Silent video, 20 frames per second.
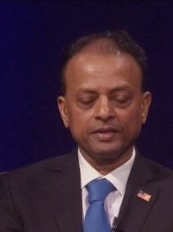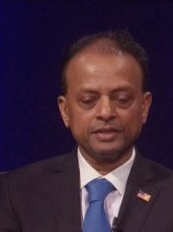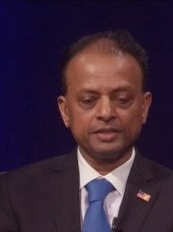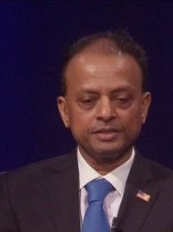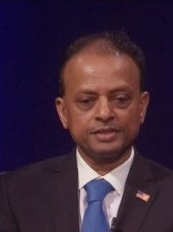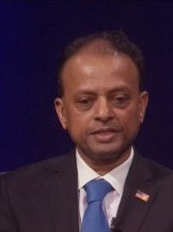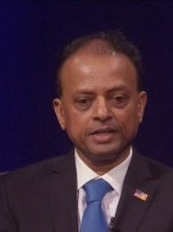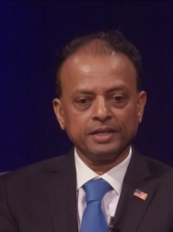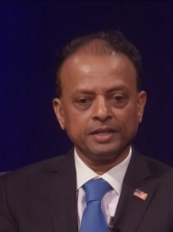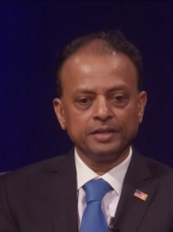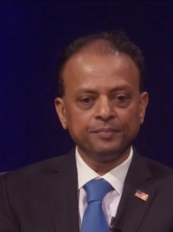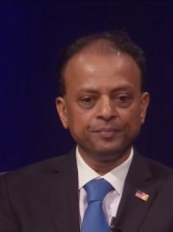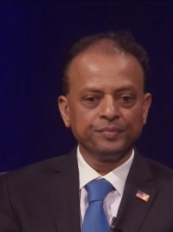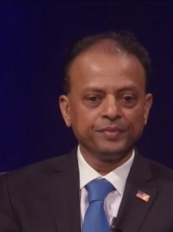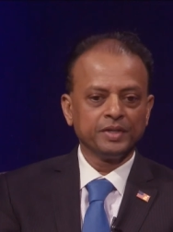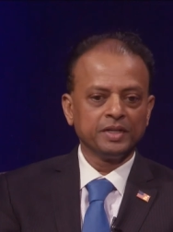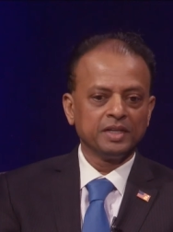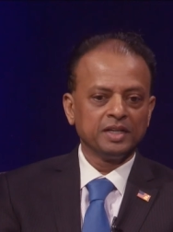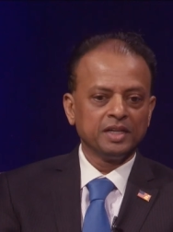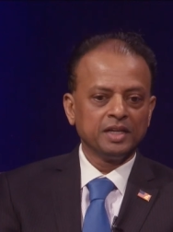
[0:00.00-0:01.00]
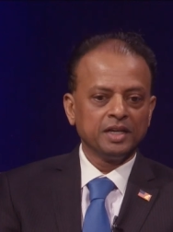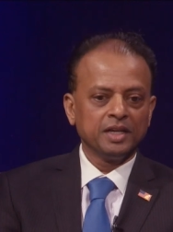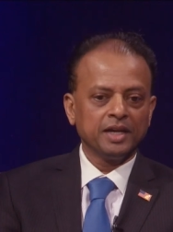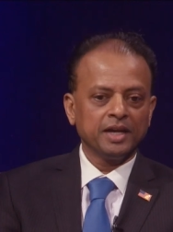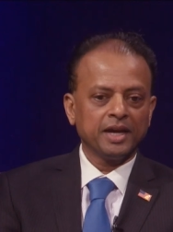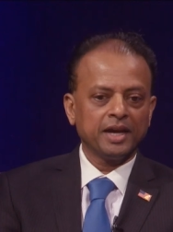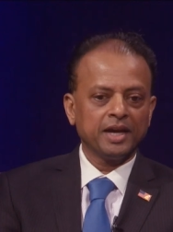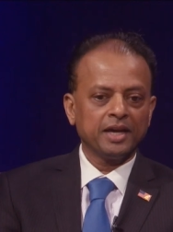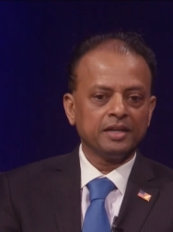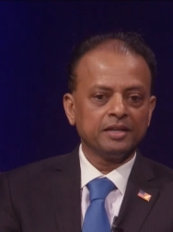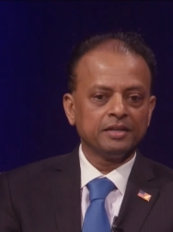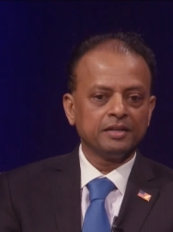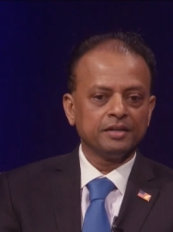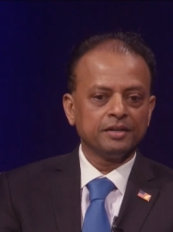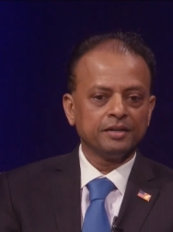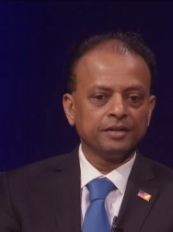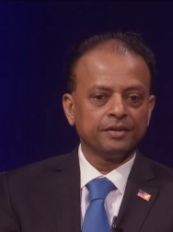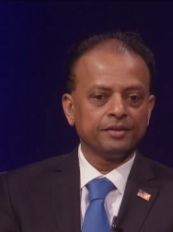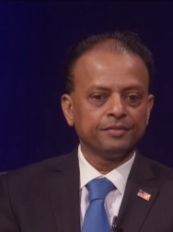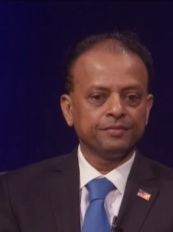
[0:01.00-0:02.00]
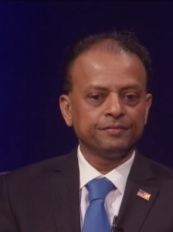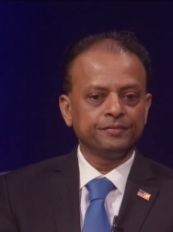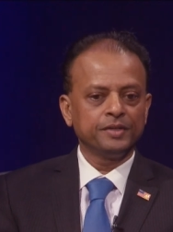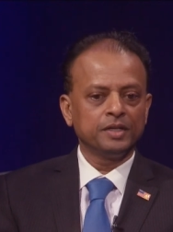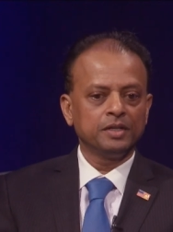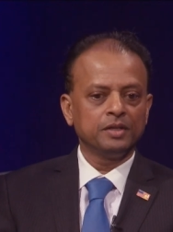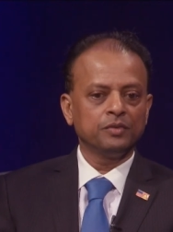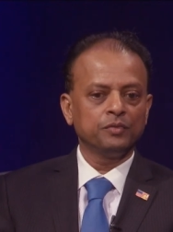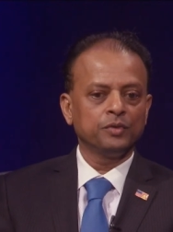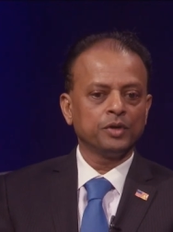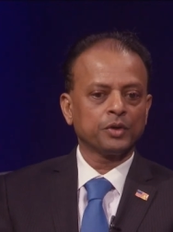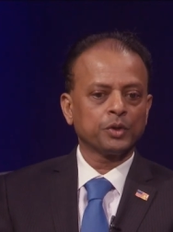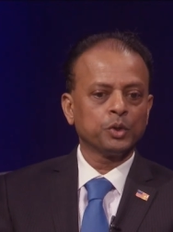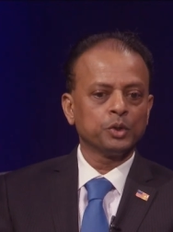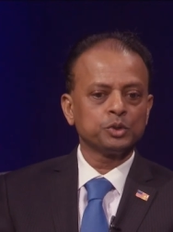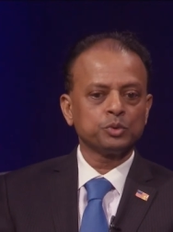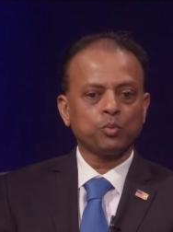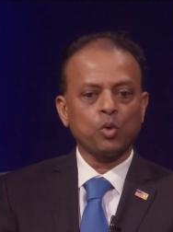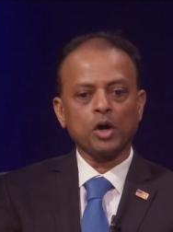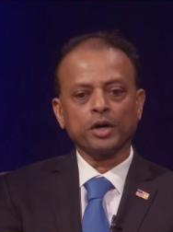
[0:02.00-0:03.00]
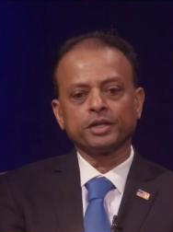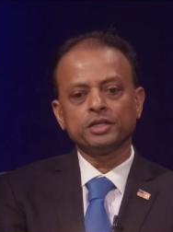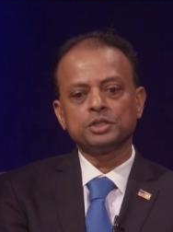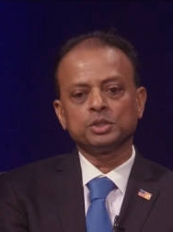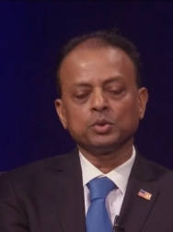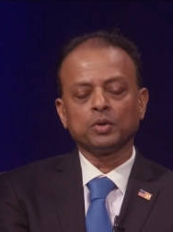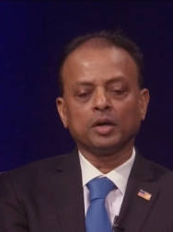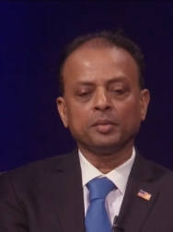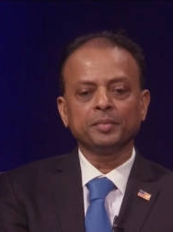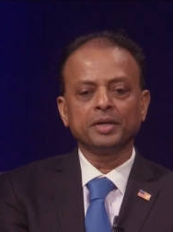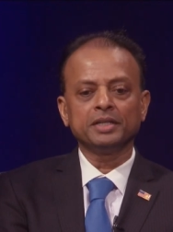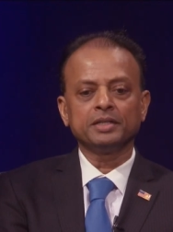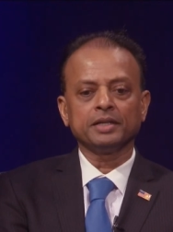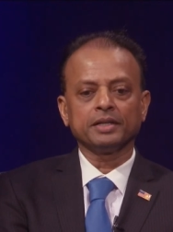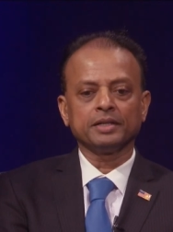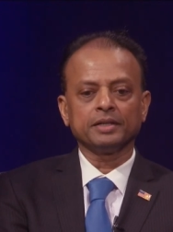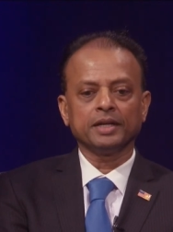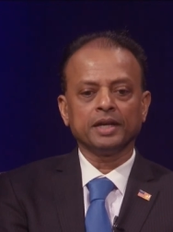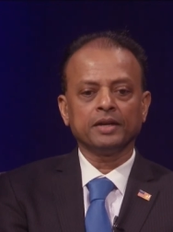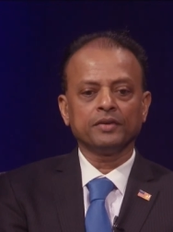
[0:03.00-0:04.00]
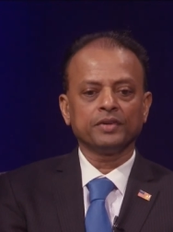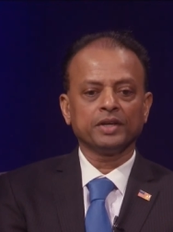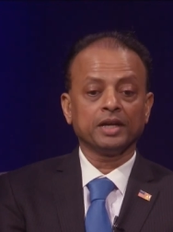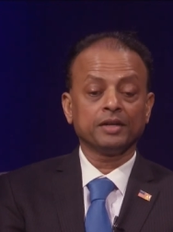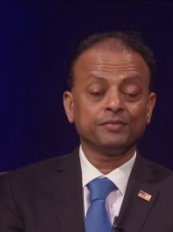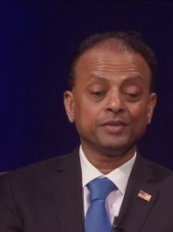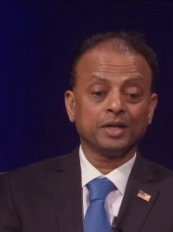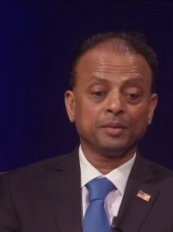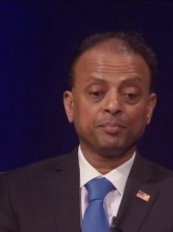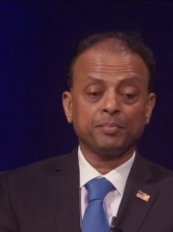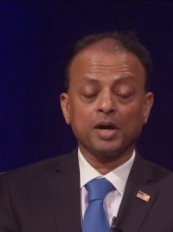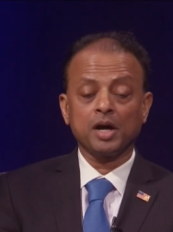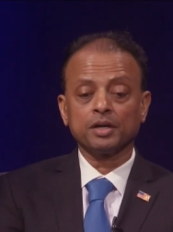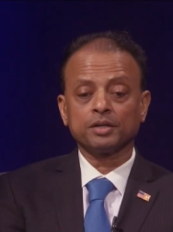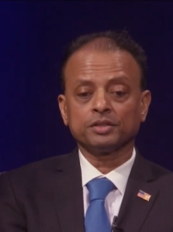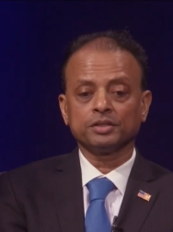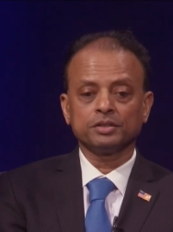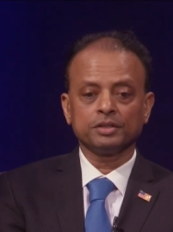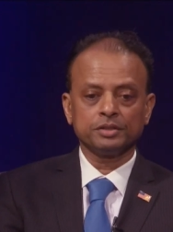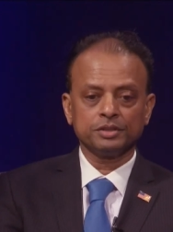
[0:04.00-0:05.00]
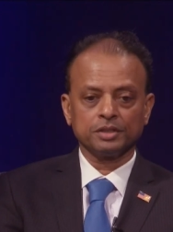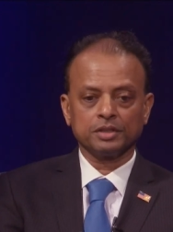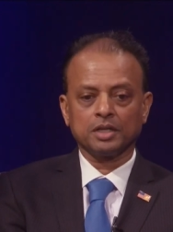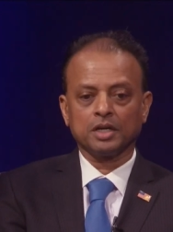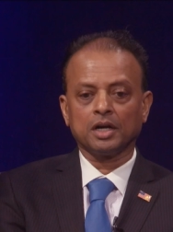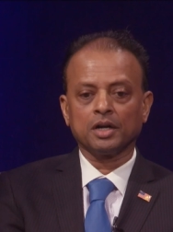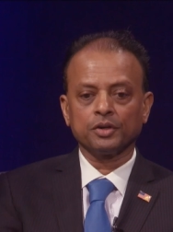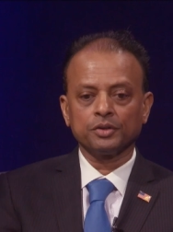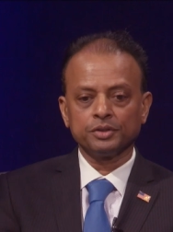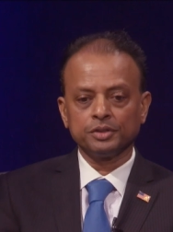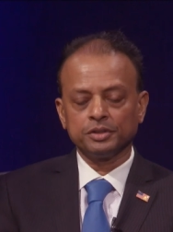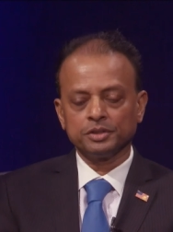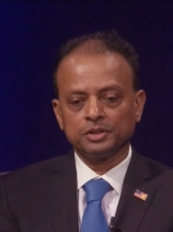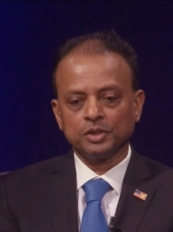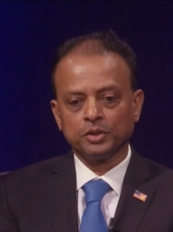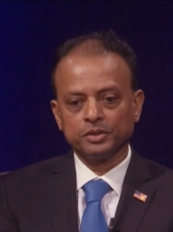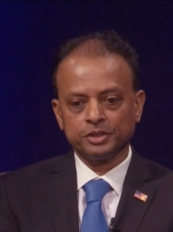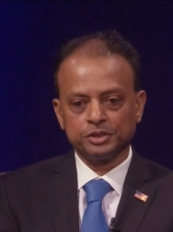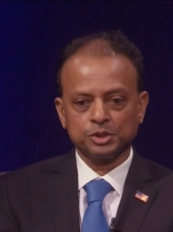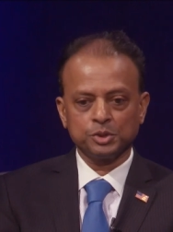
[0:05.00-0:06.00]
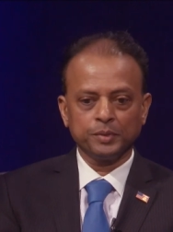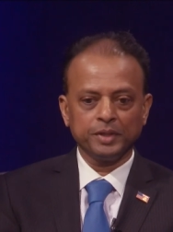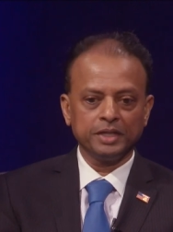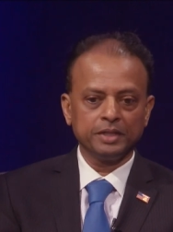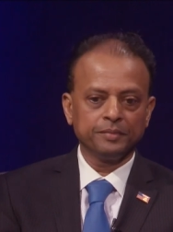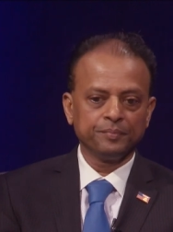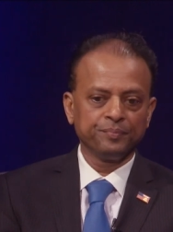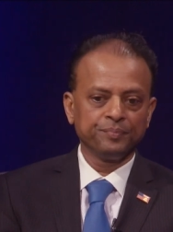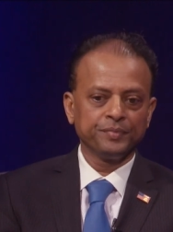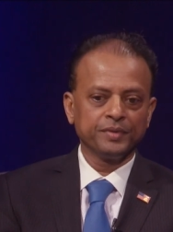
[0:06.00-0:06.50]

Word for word: in the city and uh, we, we are going to walk into our meeting area, and we had parked the car on the, on the street.